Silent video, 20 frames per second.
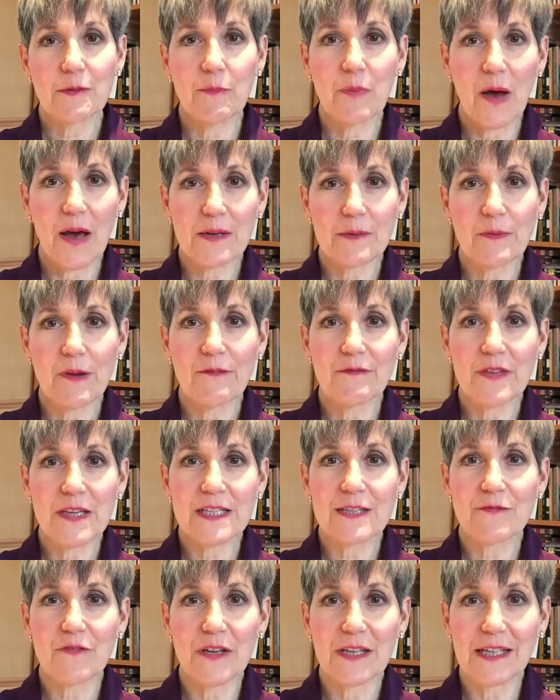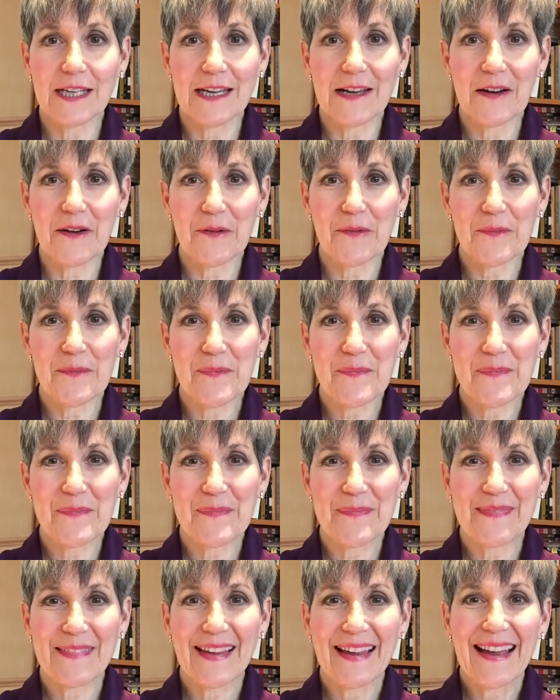the bottom of this video.
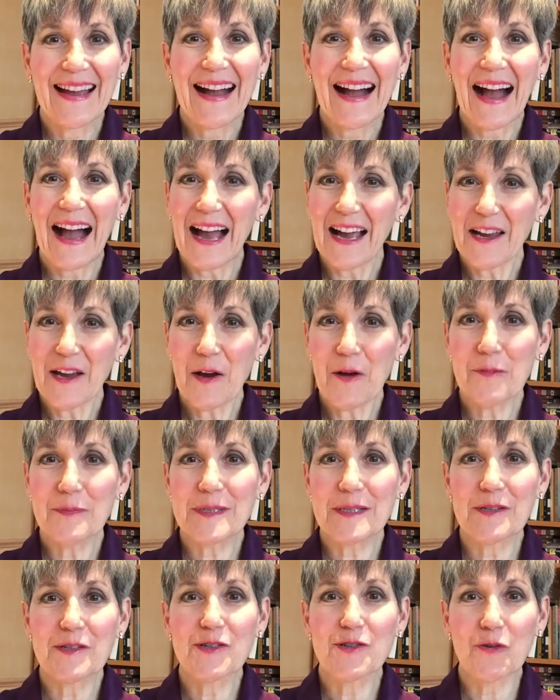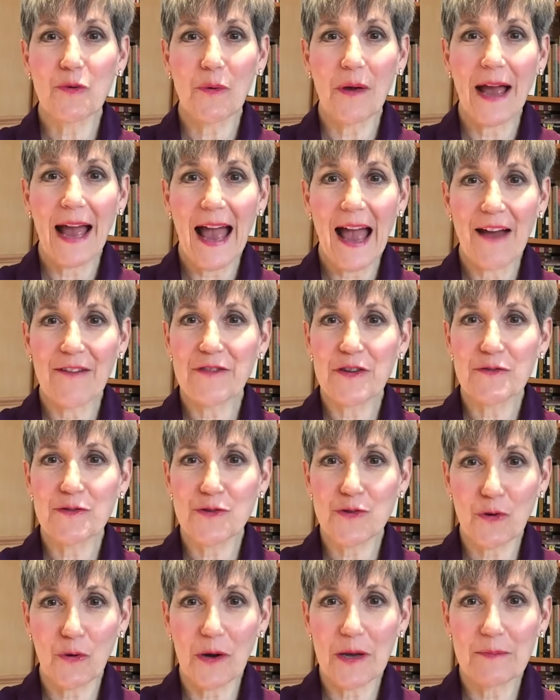I hope to have you
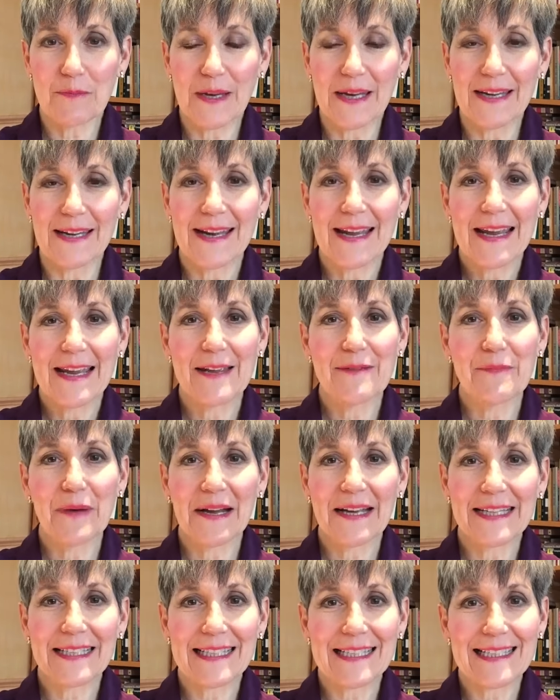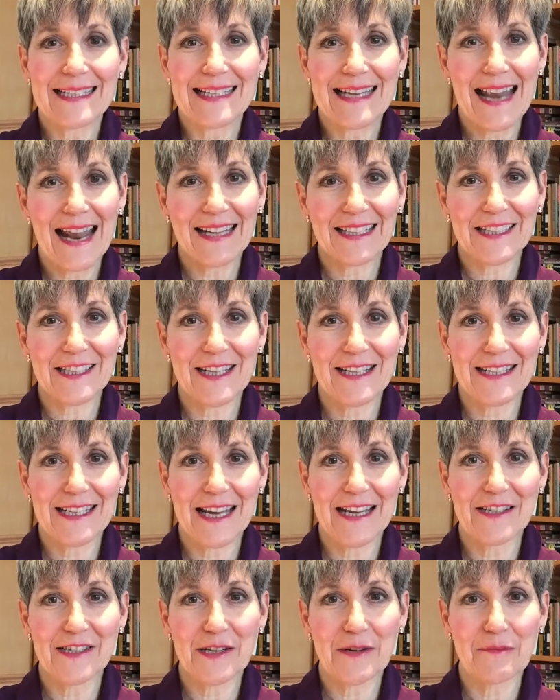join me in my next
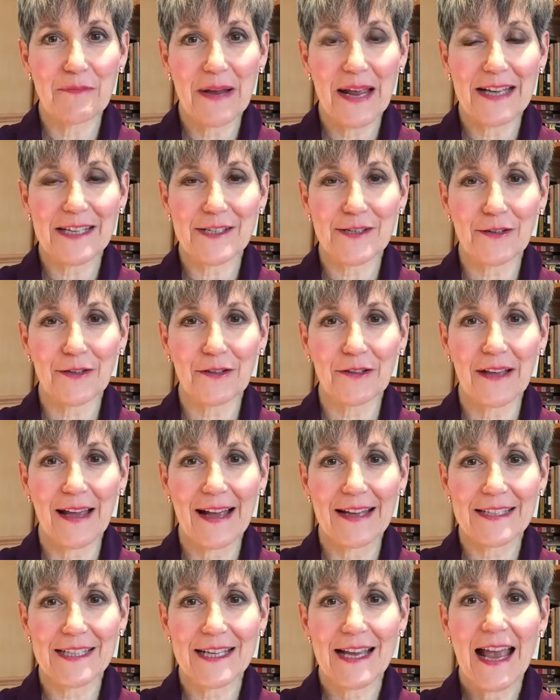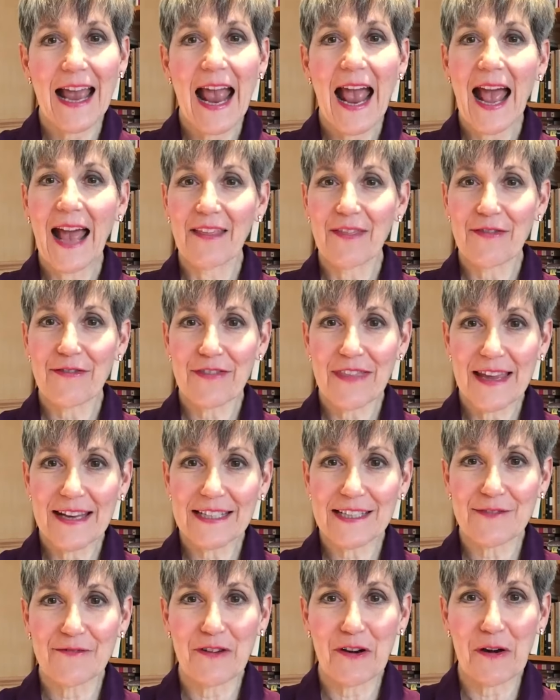Intention Masterclass, and
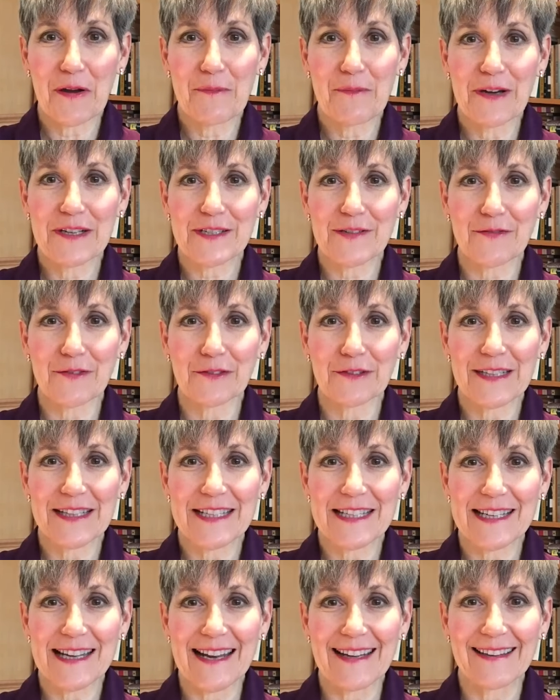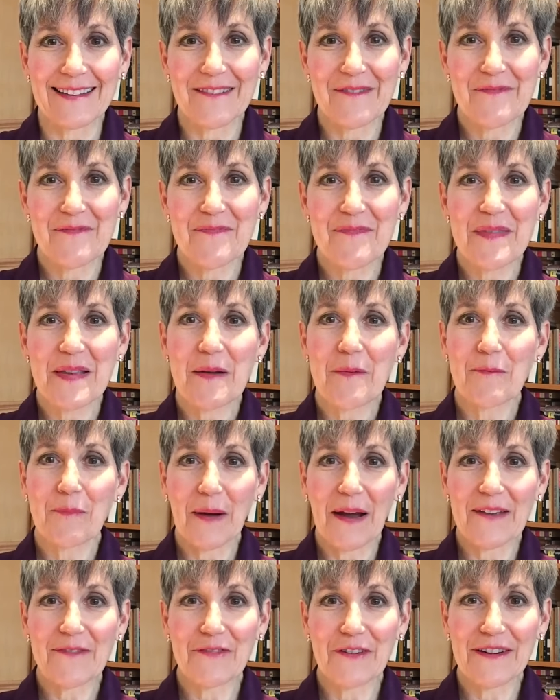thanks very much for listening.
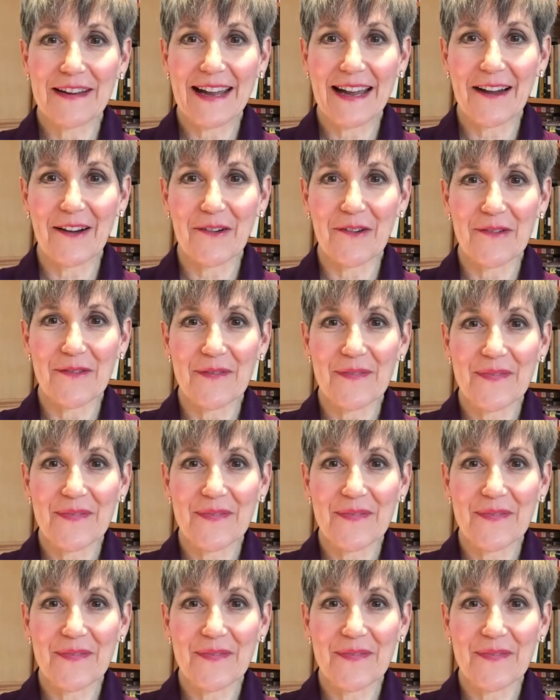Bye for now.